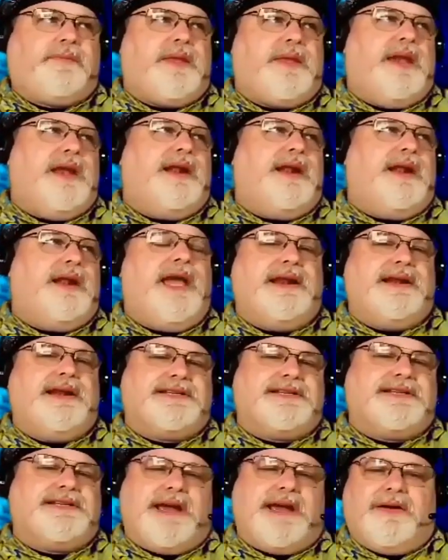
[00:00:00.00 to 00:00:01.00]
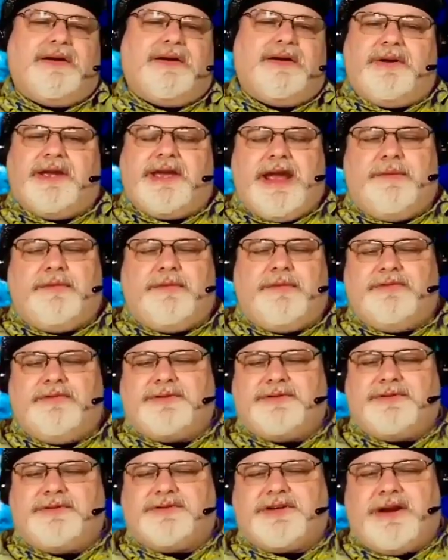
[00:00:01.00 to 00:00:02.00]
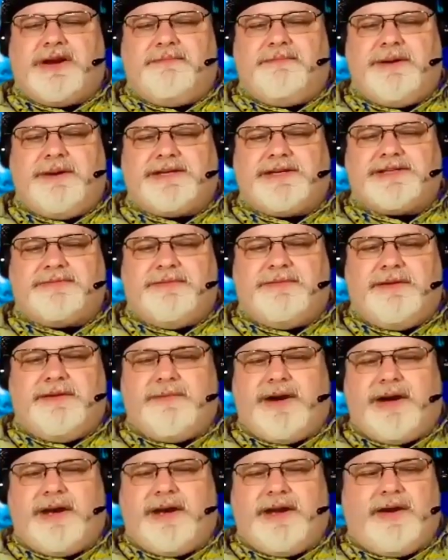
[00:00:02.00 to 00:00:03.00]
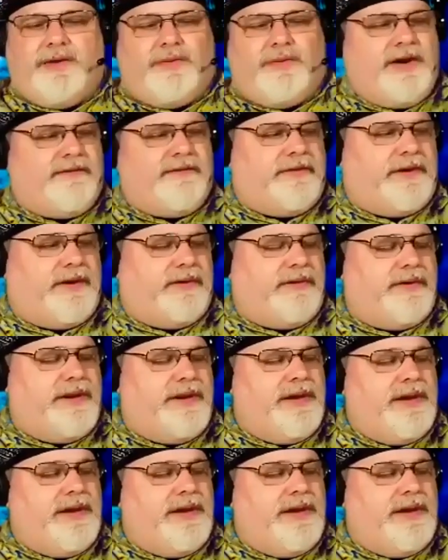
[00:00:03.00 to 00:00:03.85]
and I had to decide on what camera was, was going to best meet my uh, workflow.